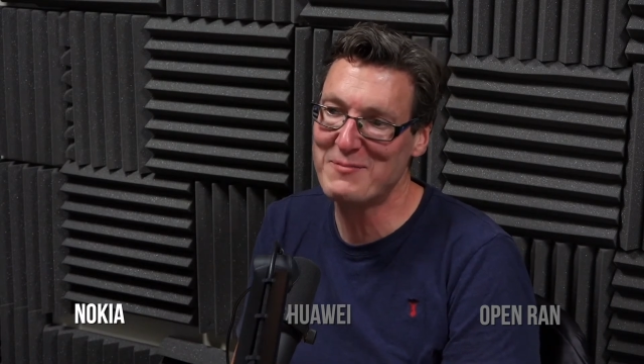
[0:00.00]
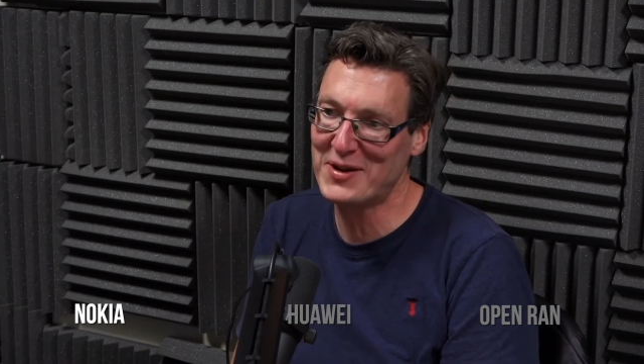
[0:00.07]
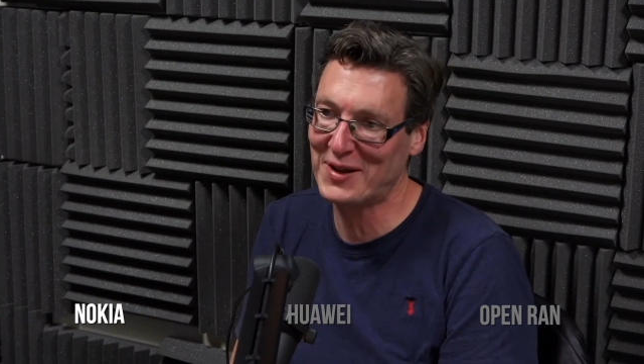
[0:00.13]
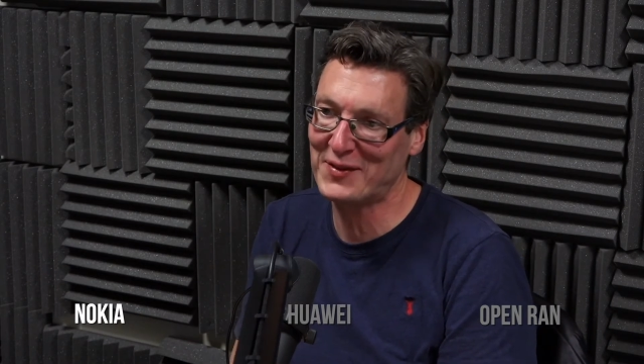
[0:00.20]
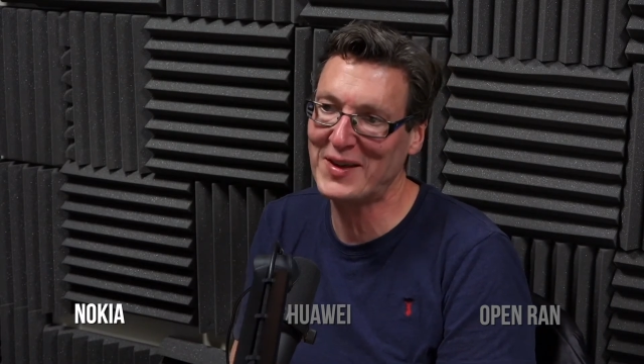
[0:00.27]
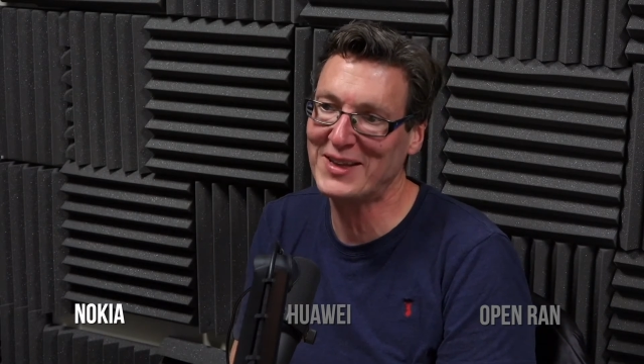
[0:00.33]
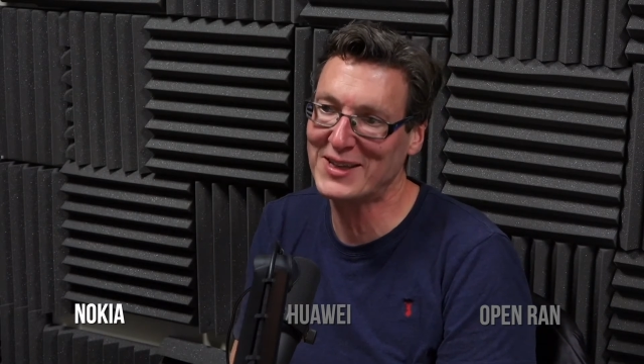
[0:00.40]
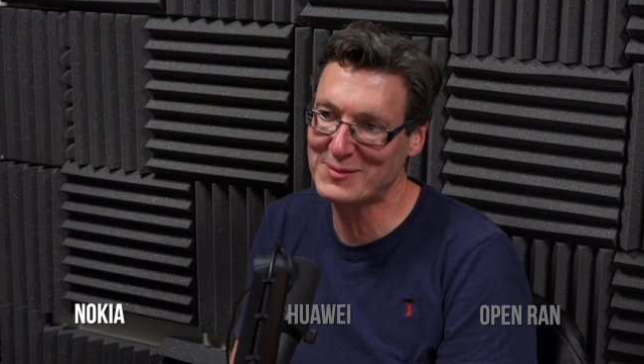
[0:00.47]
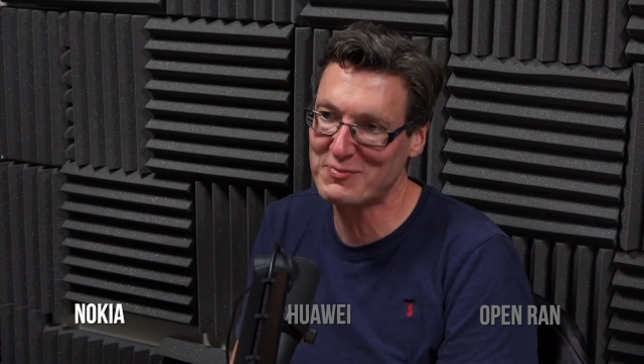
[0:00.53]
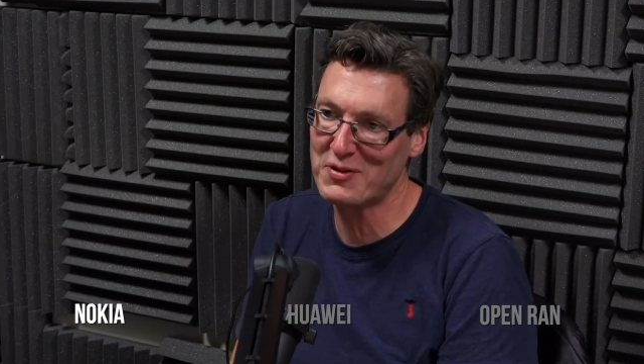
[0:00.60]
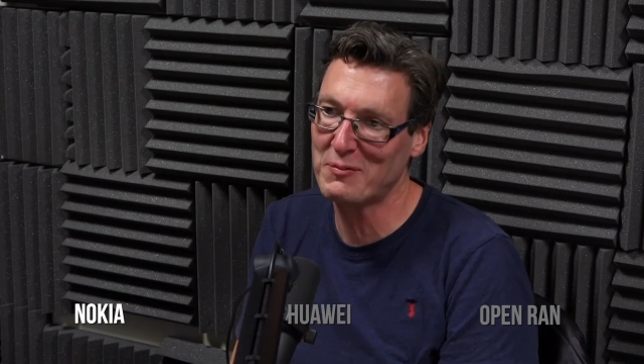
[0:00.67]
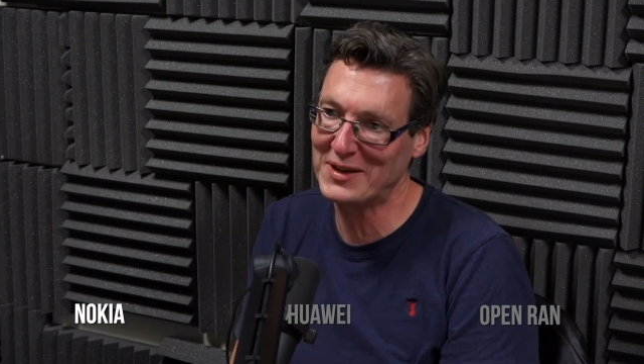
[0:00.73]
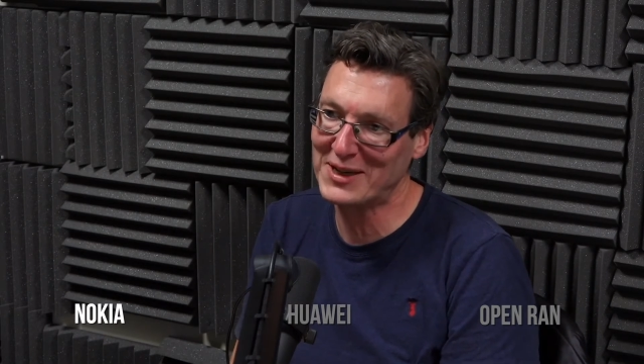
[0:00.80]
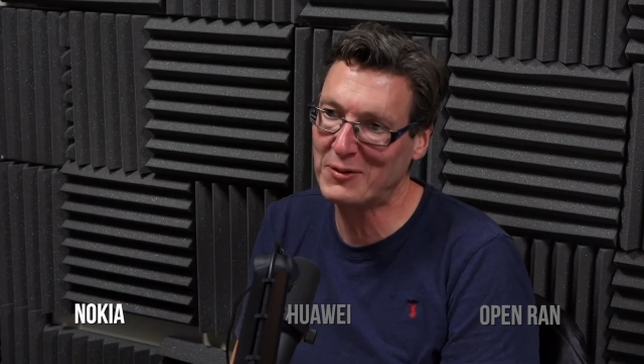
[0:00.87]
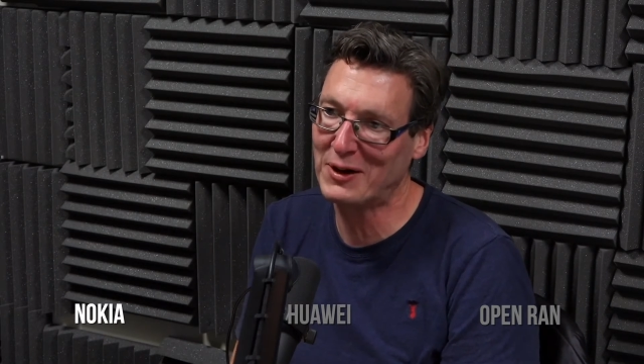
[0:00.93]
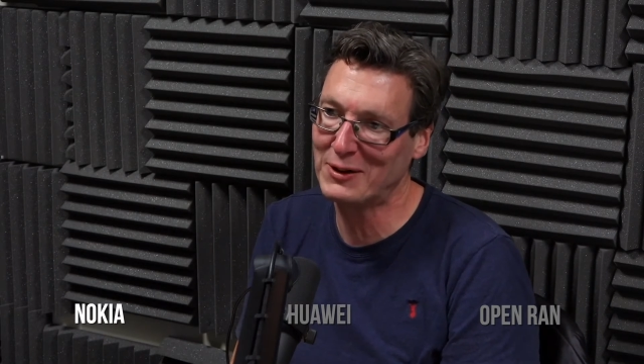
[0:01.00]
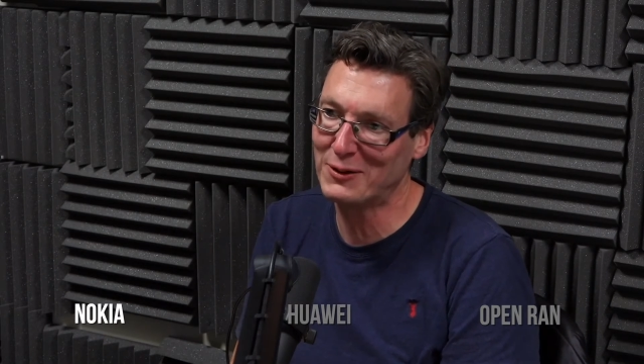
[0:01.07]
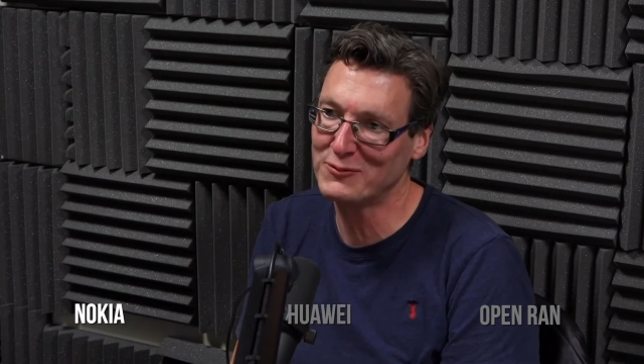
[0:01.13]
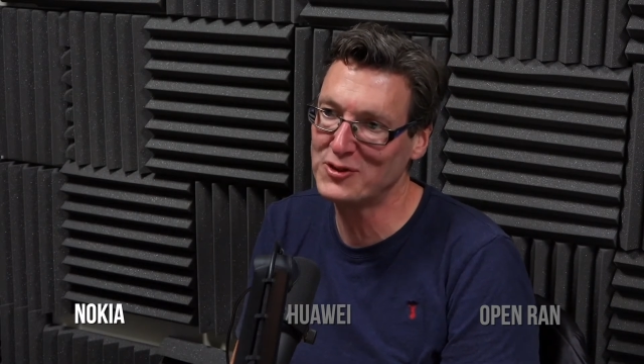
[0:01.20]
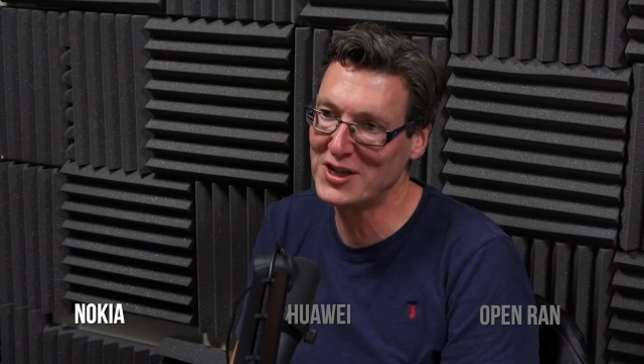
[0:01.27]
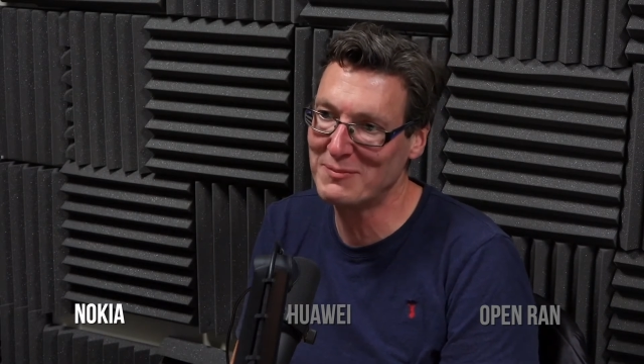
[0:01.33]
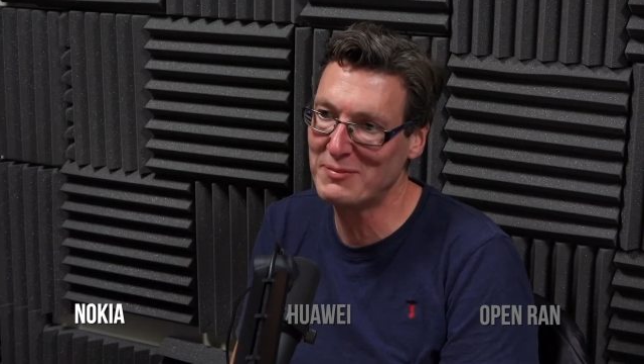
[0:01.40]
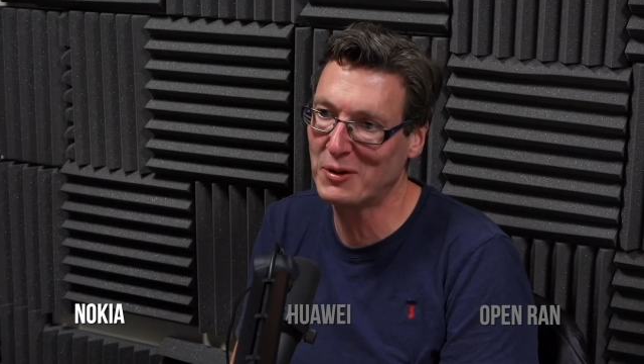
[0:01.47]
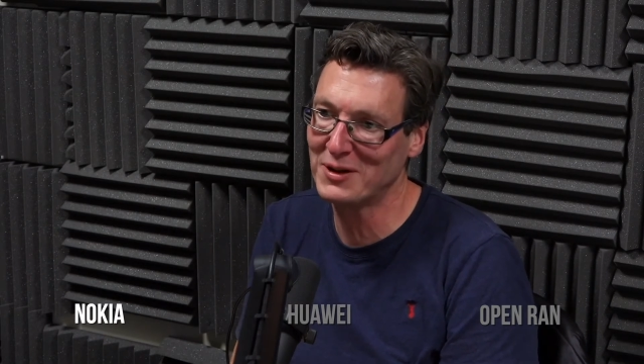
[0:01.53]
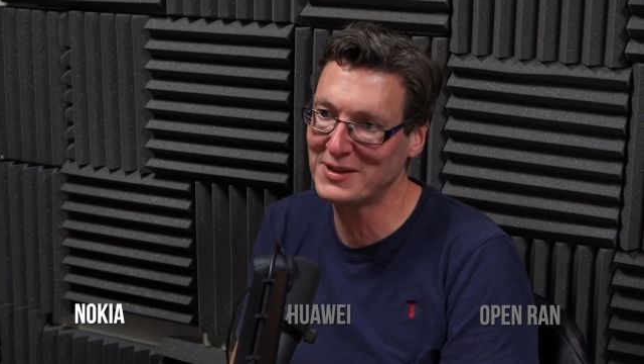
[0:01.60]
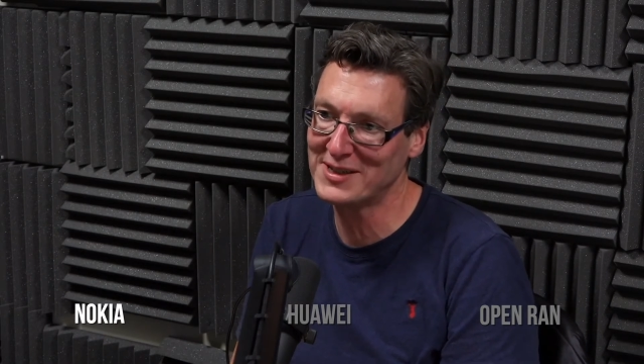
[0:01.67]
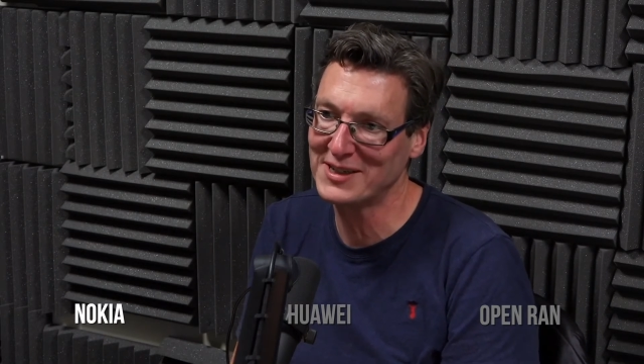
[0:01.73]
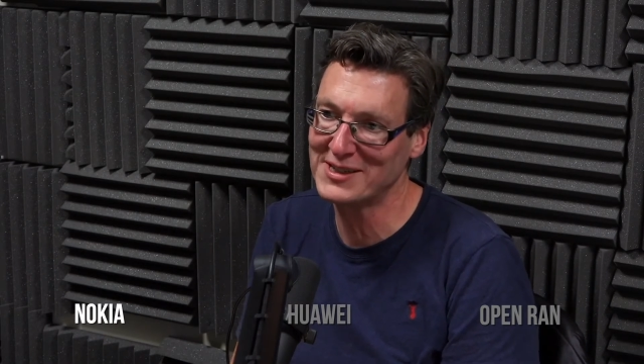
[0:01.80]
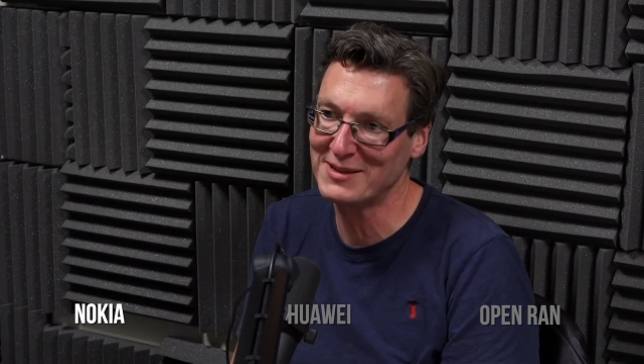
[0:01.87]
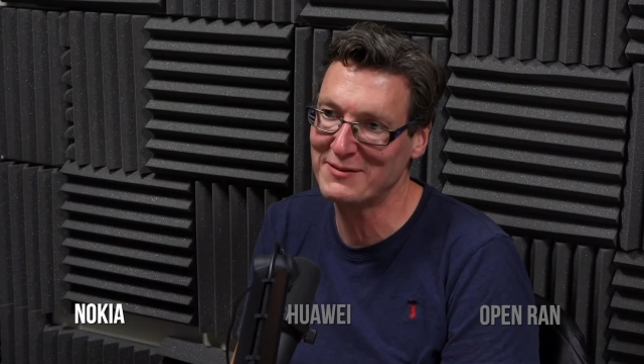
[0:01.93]
But I think there's probably quite a lot of
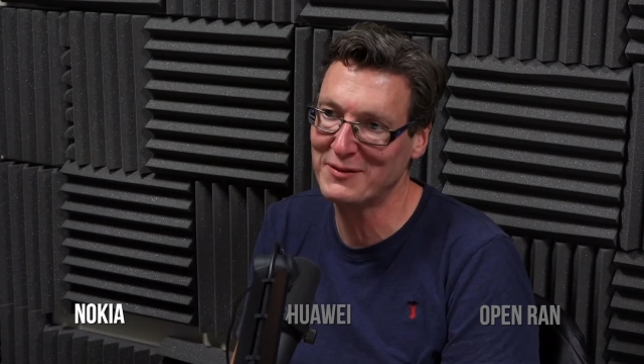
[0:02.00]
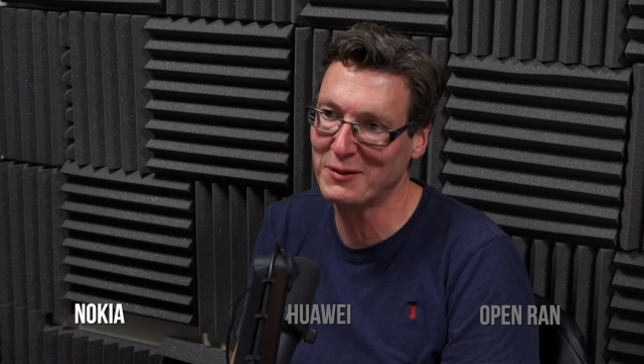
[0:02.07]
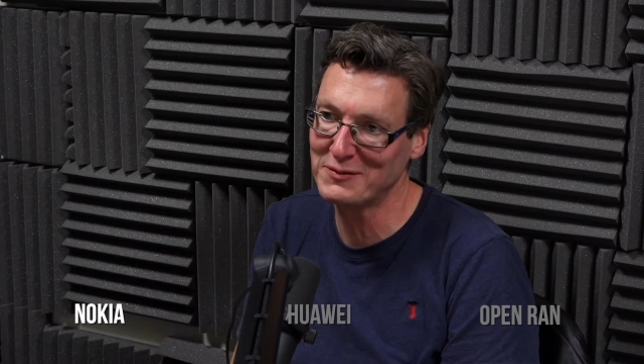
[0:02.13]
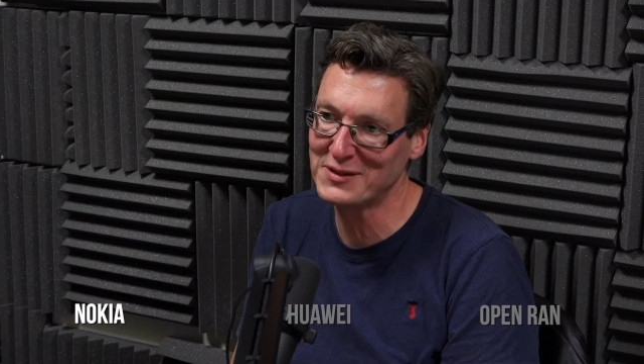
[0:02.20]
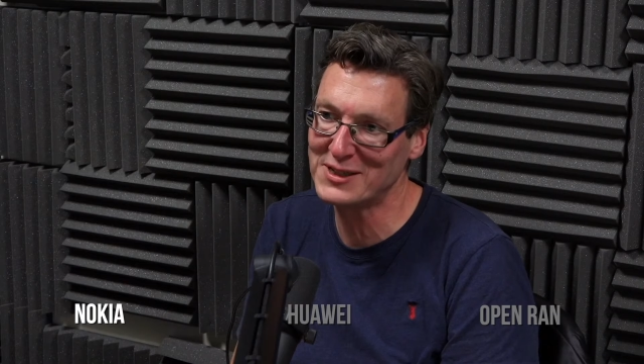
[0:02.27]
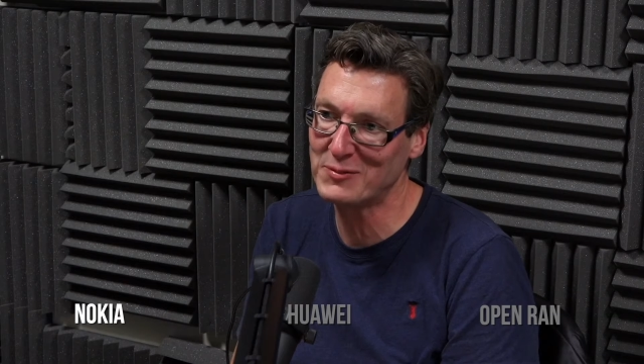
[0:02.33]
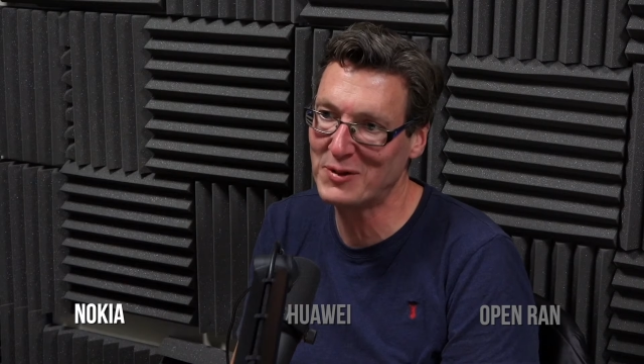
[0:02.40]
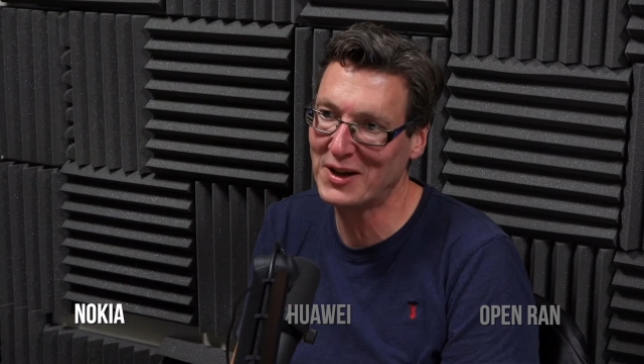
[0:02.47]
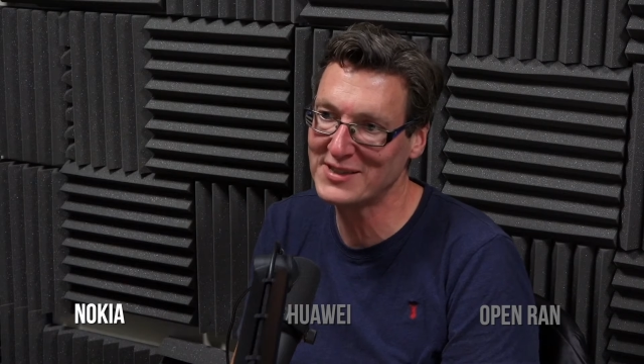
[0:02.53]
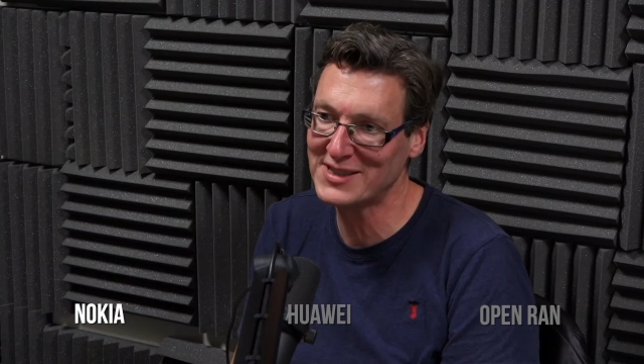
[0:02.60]
geopolitics involved as well.